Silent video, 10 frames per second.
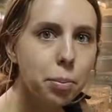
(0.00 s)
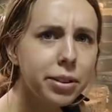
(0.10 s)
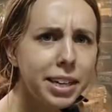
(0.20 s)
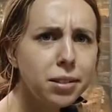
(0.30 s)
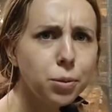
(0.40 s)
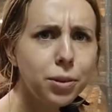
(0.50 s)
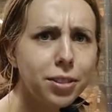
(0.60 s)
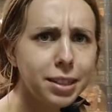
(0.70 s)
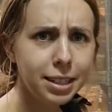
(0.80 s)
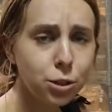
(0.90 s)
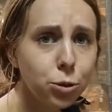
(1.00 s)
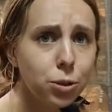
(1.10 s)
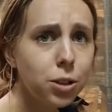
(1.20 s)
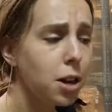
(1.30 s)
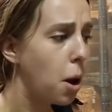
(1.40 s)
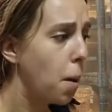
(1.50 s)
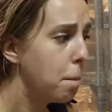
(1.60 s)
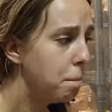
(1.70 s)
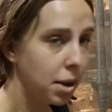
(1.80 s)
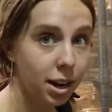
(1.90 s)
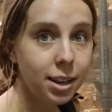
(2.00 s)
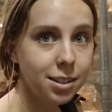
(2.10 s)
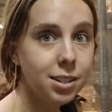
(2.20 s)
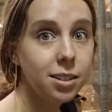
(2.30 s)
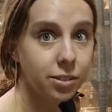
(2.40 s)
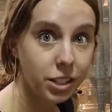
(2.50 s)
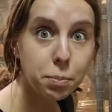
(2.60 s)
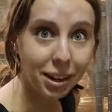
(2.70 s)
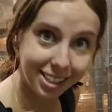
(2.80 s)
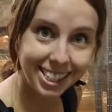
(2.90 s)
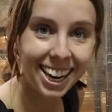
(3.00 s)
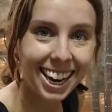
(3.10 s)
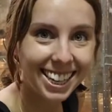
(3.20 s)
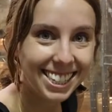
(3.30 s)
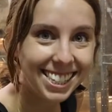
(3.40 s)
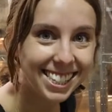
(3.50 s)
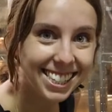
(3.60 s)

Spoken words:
place with literal buckets of spices.